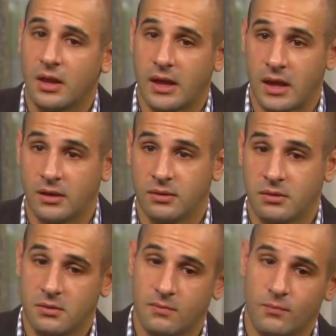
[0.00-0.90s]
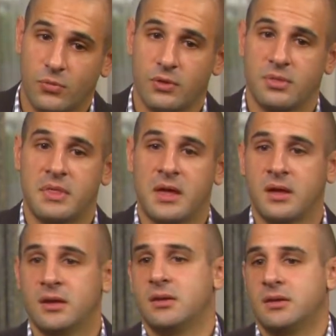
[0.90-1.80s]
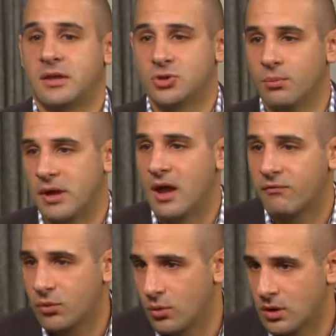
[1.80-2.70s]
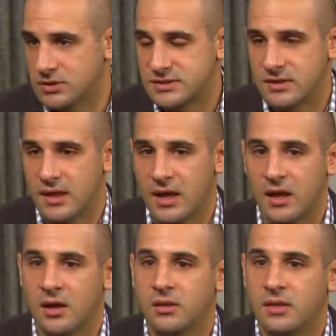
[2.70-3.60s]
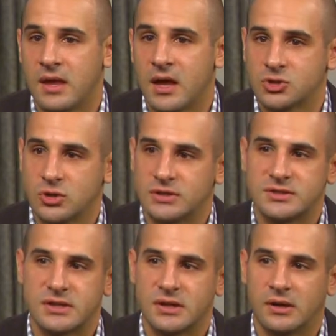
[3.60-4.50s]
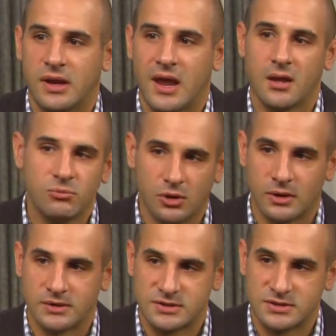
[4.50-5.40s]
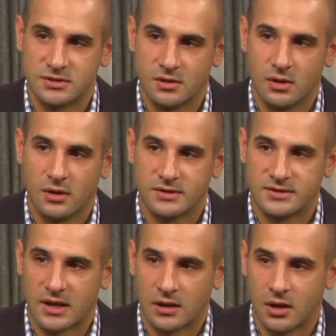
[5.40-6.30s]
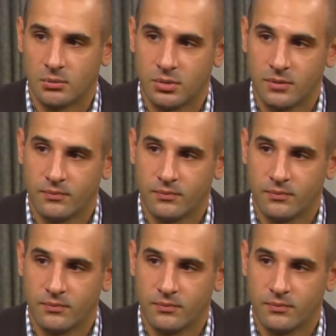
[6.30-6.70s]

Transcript: and they they told me afterwards that they actually had seen an ambulance set up